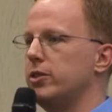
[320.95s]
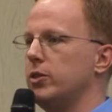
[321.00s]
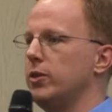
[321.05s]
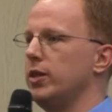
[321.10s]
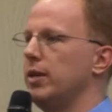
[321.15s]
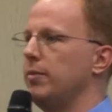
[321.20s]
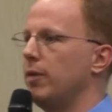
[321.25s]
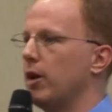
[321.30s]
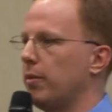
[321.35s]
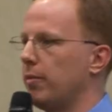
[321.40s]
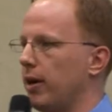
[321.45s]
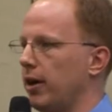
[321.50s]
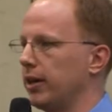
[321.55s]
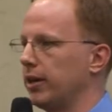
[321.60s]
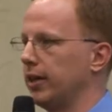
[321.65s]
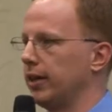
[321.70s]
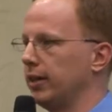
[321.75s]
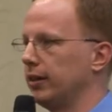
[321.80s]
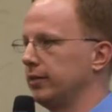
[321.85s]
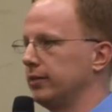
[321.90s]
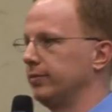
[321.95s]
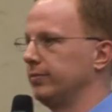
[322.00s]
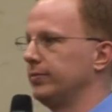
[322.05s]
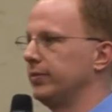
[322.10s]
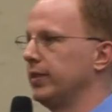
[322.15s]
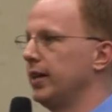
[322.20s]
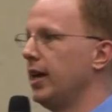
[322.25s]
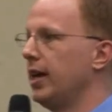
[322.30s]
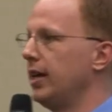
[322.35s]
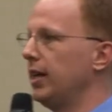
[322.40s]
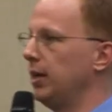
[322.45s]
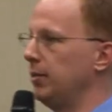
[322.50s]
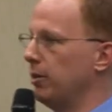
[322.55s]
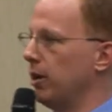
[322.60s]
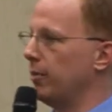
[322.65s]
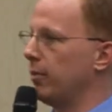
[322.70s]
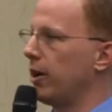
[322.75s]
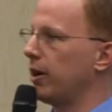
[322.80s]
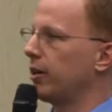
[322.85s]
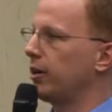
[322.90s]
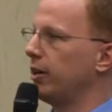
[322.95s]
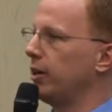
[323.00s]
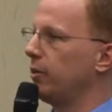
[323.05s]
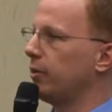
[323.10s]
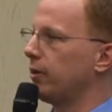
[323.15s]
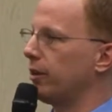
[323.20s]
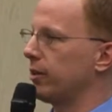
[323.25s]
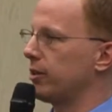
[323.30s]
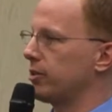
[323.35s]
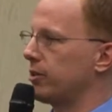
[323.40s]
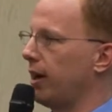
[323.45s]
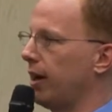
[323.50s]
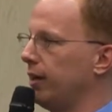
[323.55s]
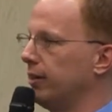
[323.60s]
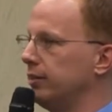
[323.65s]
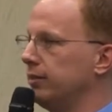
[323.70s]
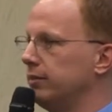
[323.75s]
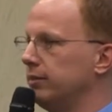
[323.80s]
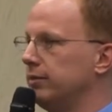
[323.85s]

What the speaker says: to do email marketing. Email marketing works, right?